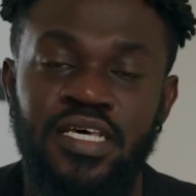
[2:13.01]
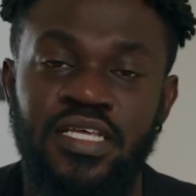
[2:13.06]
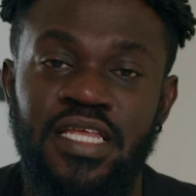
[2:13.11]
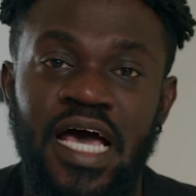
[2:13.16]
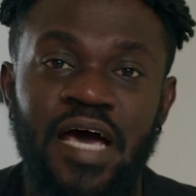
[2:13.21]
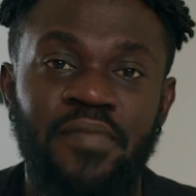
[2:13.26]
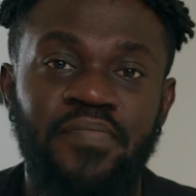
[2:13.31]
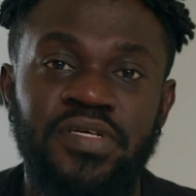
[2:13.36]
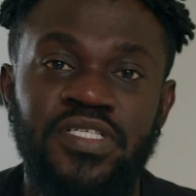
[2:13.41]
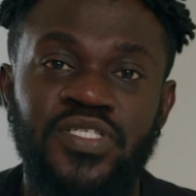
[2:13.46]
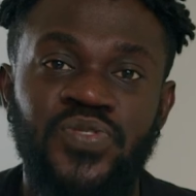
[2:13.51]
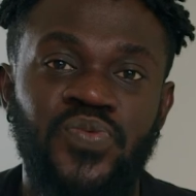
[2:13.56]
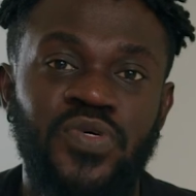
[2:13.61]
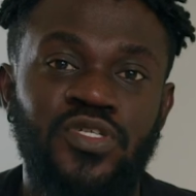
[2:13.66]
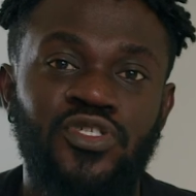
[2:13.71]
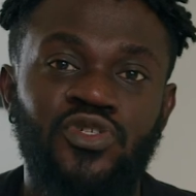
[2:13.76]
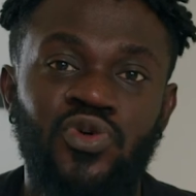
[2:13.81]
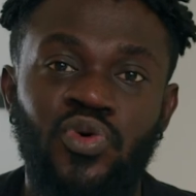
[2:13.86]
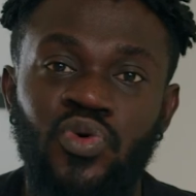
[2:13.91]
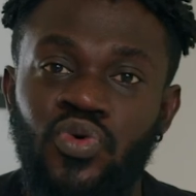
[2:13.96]
It happens
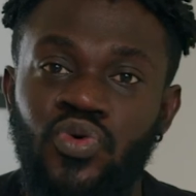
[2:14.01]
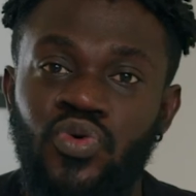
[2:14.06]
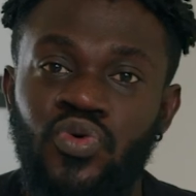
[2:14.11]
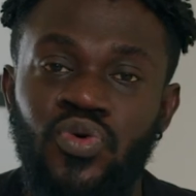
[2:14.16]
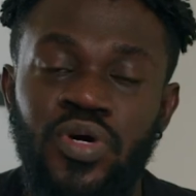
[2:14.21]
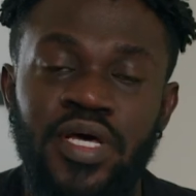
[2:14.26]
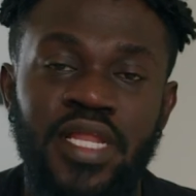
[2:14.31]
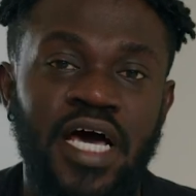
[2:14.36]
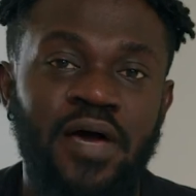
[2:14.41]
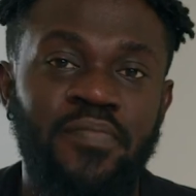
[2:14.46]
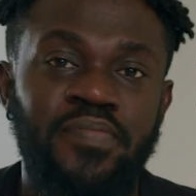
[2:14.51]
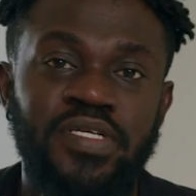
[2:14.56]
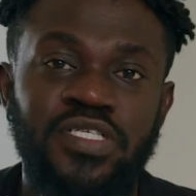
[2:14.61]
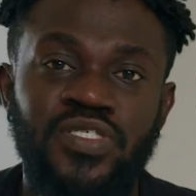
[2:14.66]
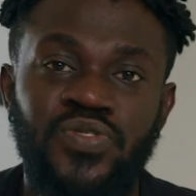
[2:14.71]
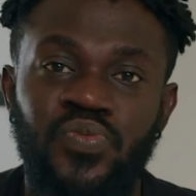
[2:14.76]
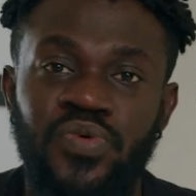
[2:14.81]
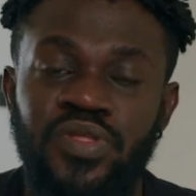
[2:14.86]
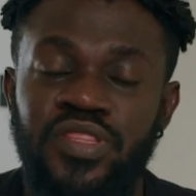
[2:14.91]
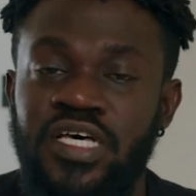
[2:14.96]
with school, it
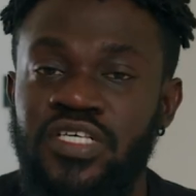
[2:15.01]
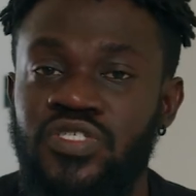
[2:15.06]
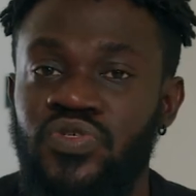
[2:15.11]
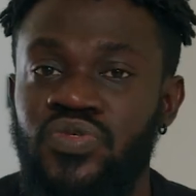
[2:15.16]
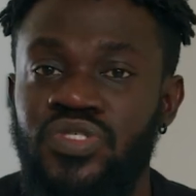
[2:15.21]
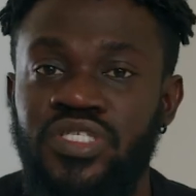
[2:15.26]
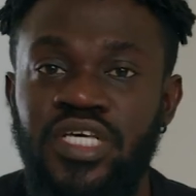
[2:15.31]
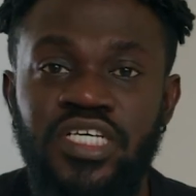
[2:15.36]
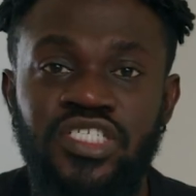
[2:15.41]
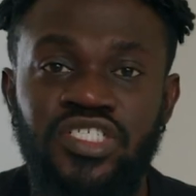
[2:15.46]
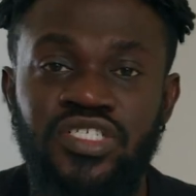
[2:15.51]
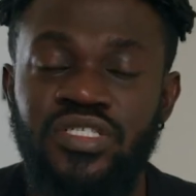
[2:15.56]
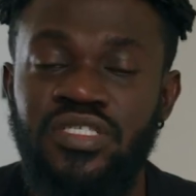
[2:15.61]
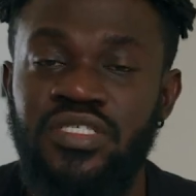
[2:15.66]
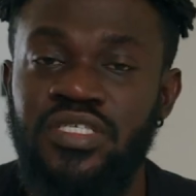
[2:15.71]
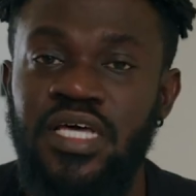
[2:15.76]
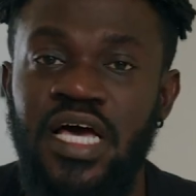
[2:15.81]
happens with associations,